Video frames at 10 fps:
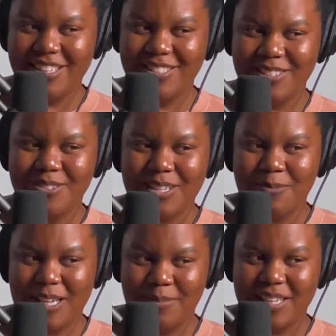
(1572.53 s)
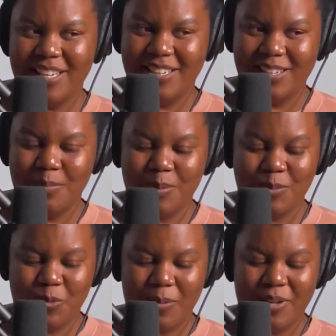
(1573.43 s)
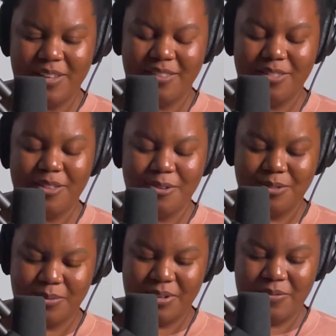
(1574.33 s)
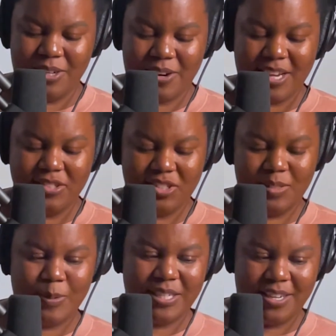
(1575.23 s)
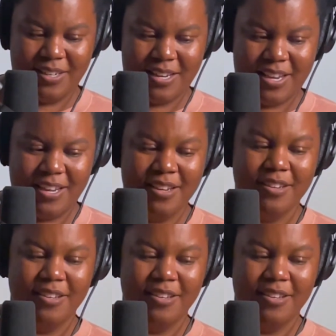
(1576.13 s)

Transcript: And so sometimes I ended up absorbing those sort of interactions, but day to day,